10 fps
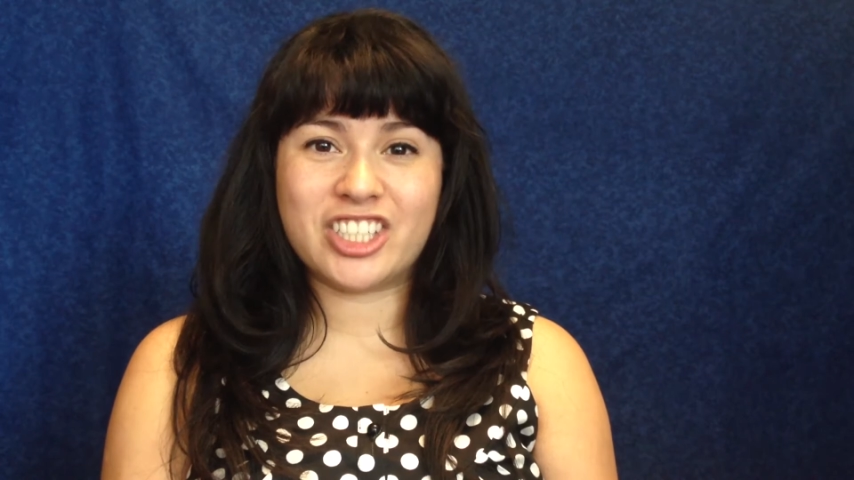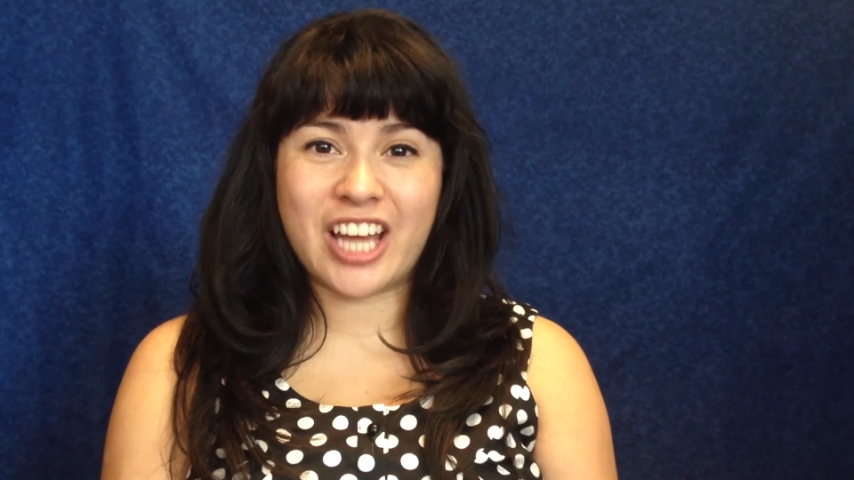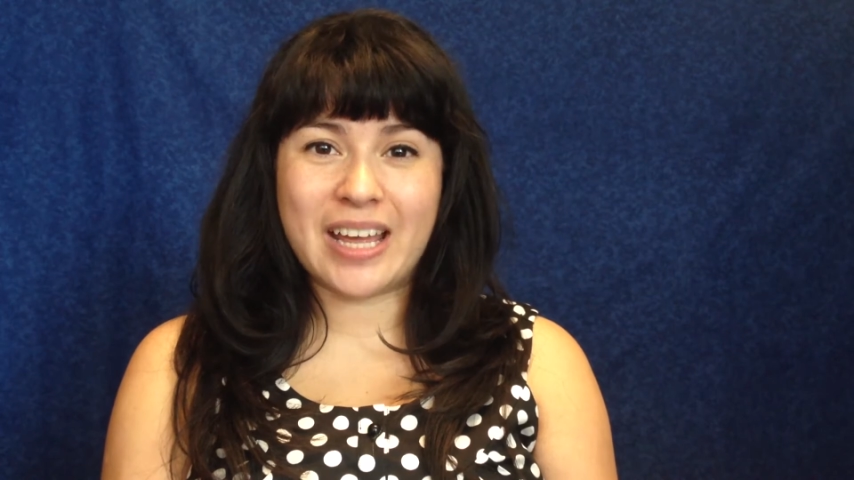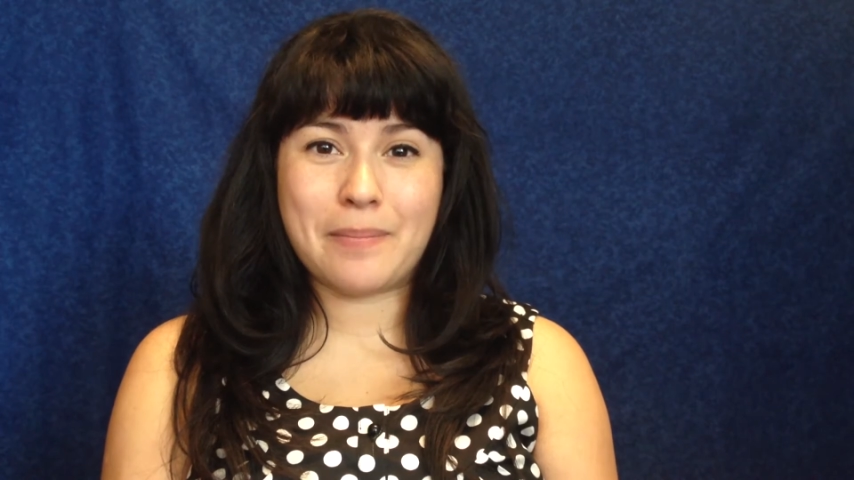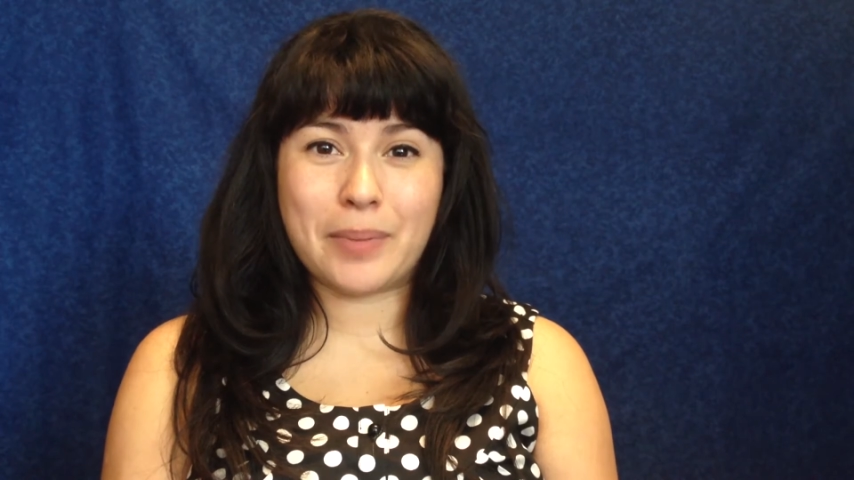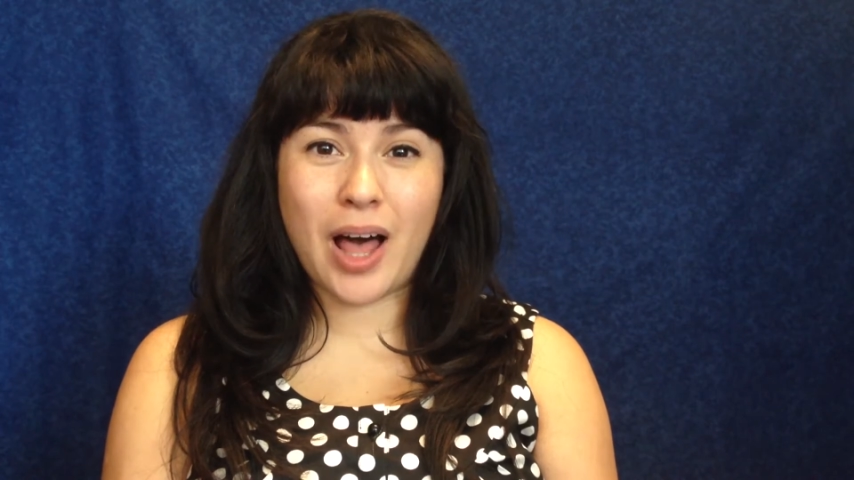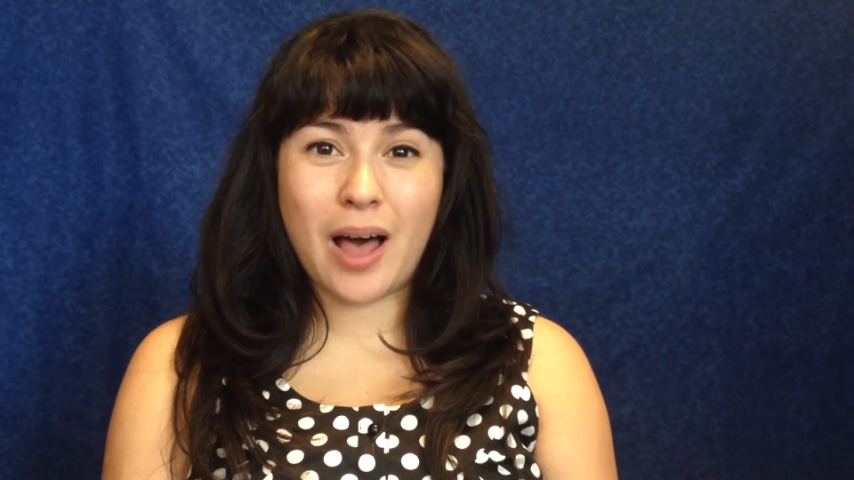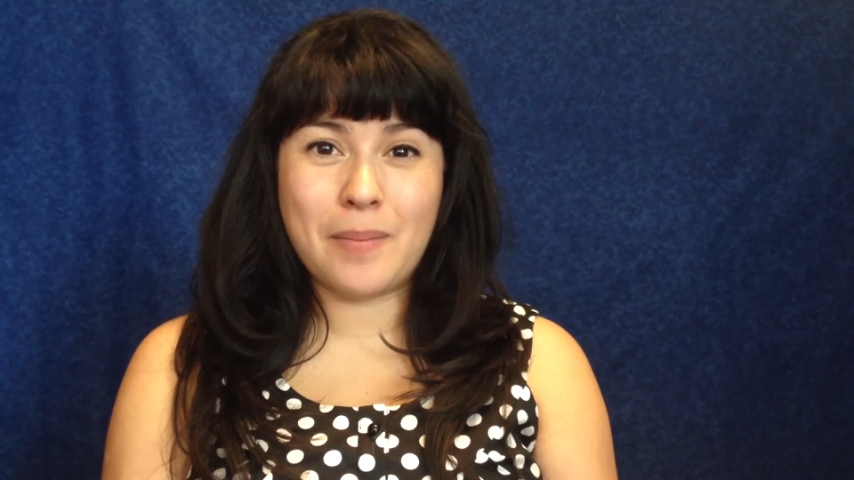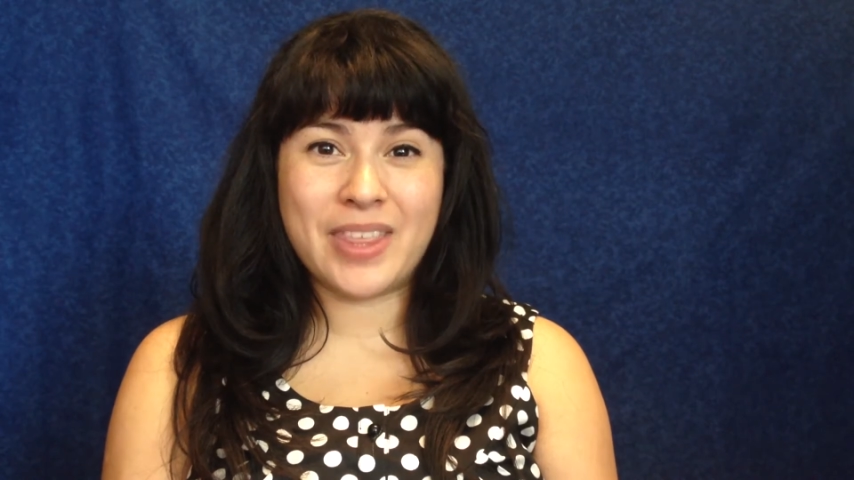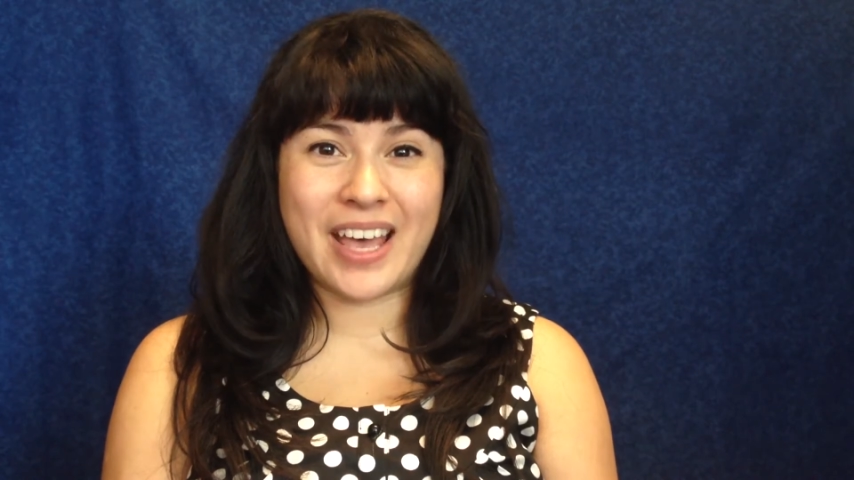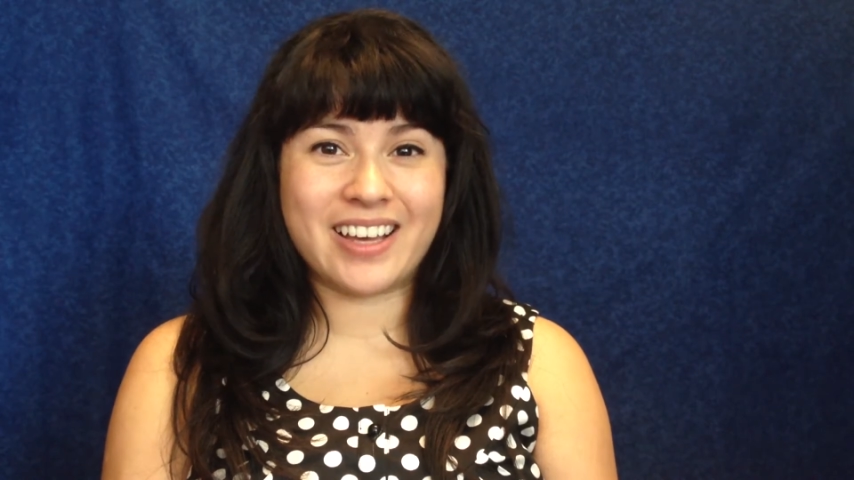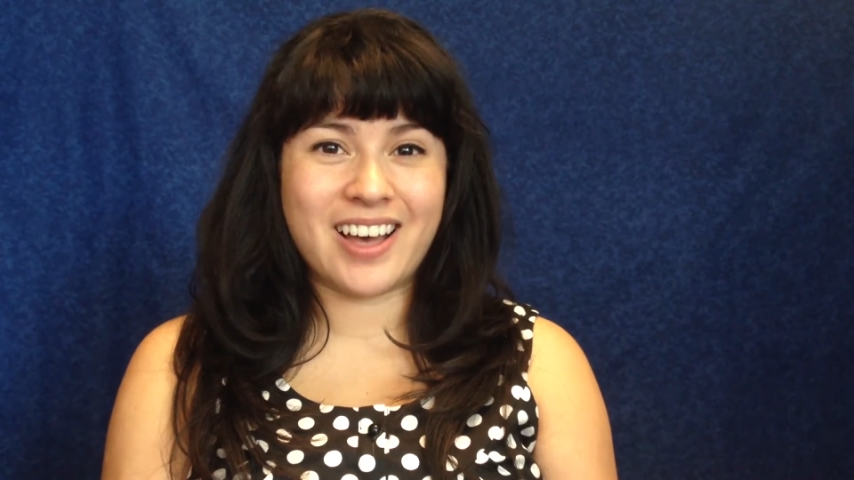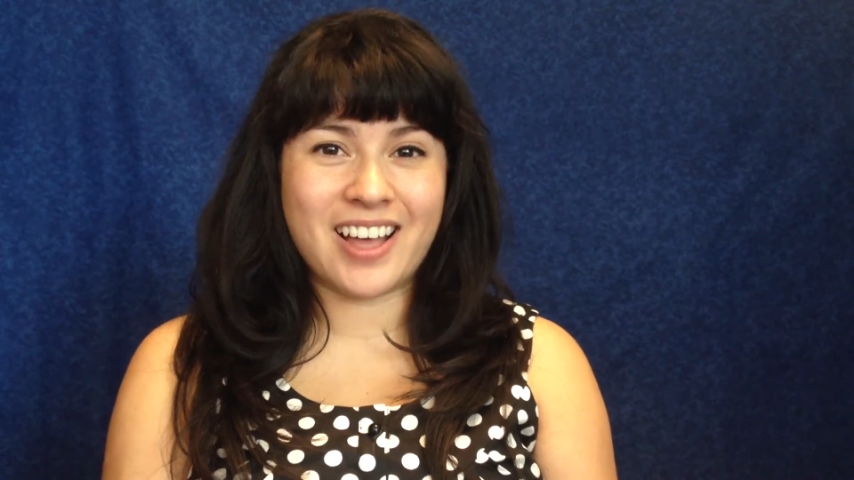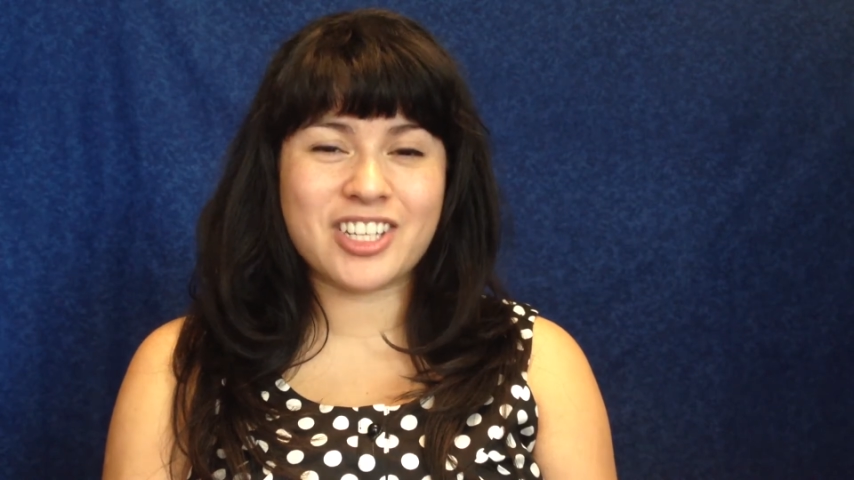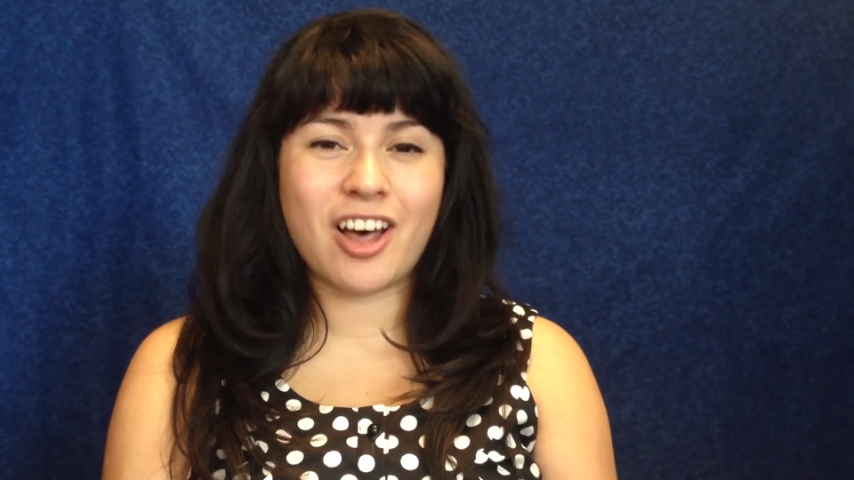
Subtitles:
giant blob that cuts